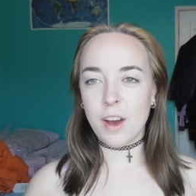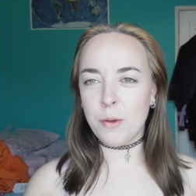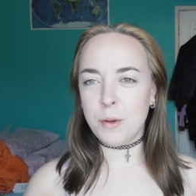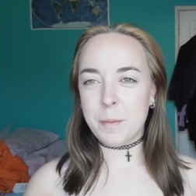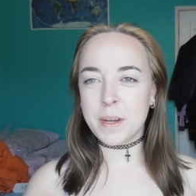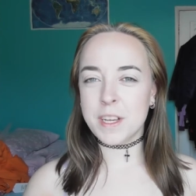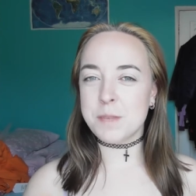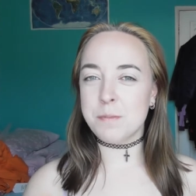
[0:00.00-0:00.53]
only
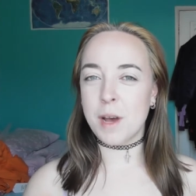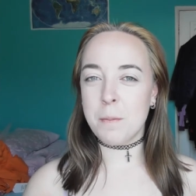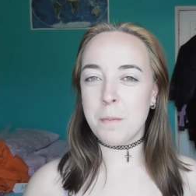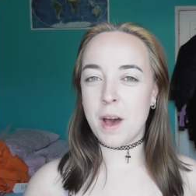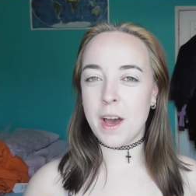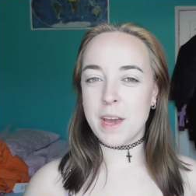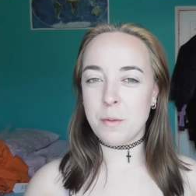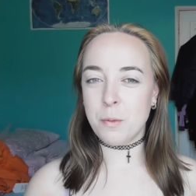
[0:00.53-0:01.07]
because My
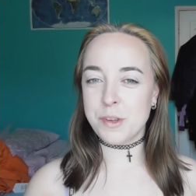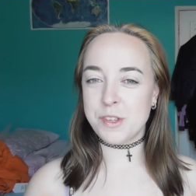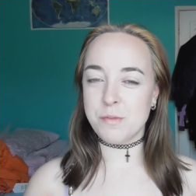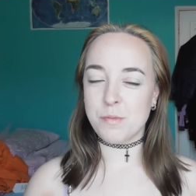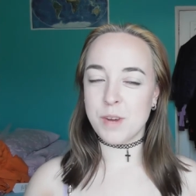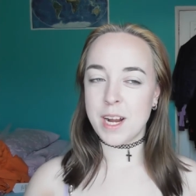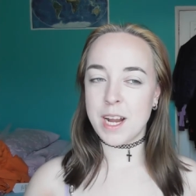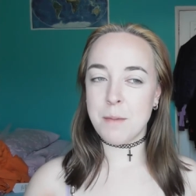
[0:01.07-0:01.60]
My wasn't
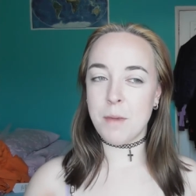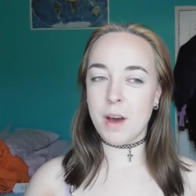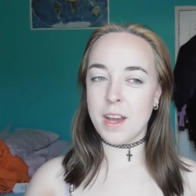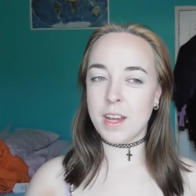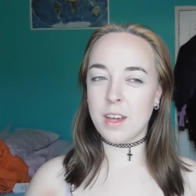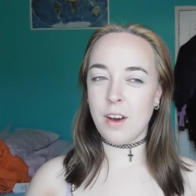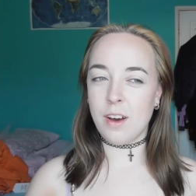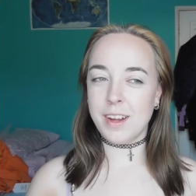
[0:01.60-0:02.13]
really my
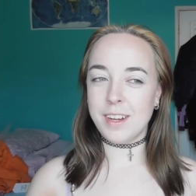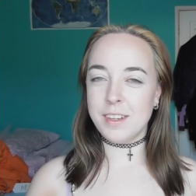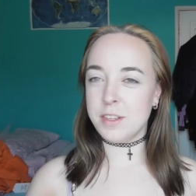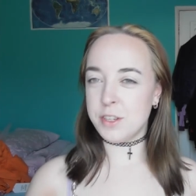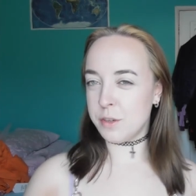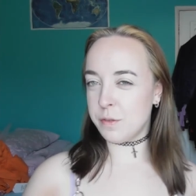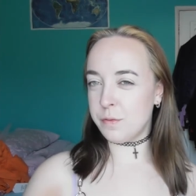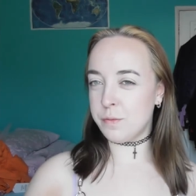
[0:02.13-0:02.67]

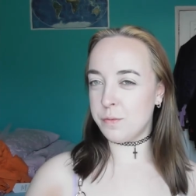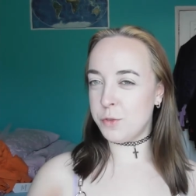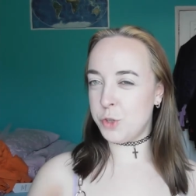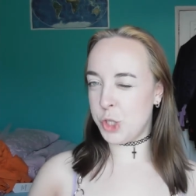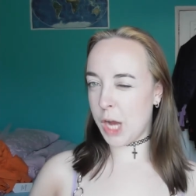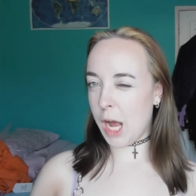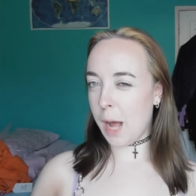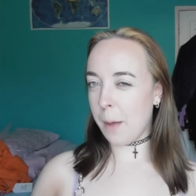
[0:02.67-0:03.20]
kind of
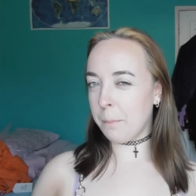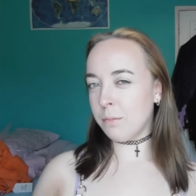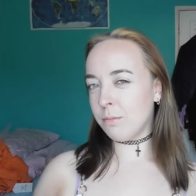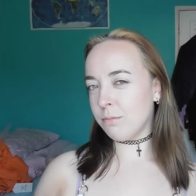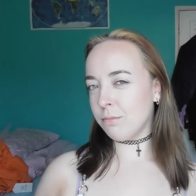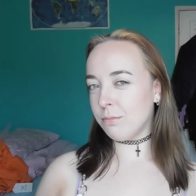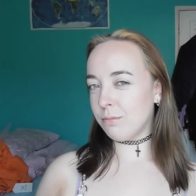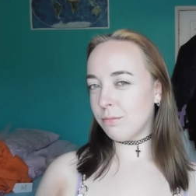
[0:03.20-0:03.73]
jam,
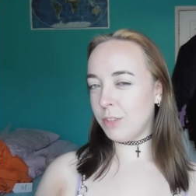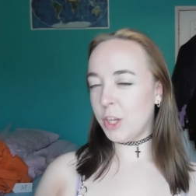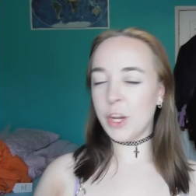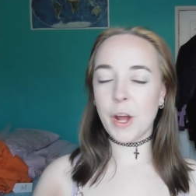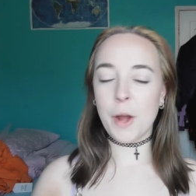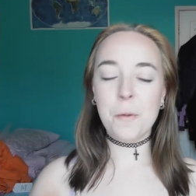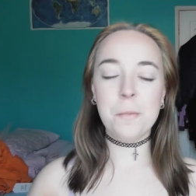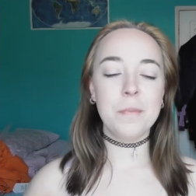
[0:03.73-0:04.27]
you
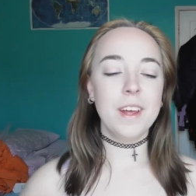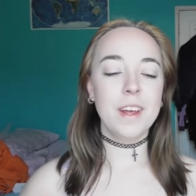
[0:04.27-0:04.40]
know?